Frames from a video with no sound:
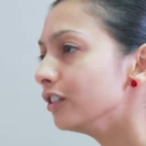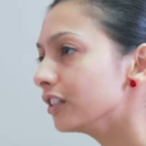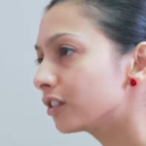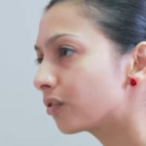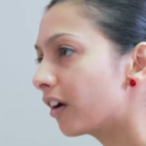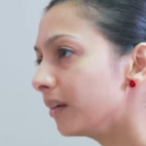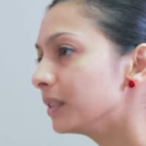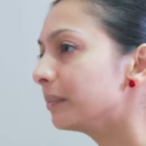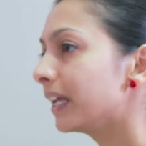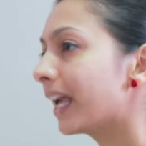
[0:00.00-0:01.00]
you describe
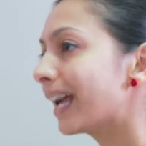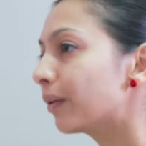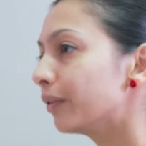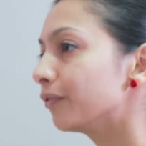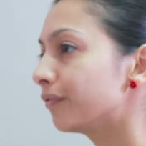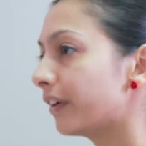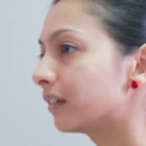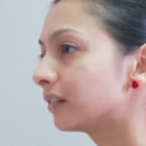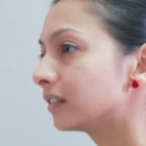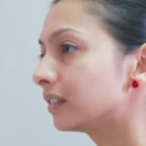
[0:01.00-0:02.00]
to me how it
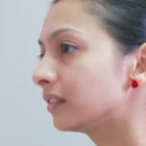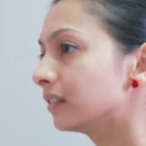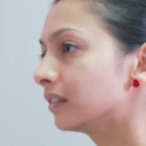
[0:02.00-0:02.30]
felt?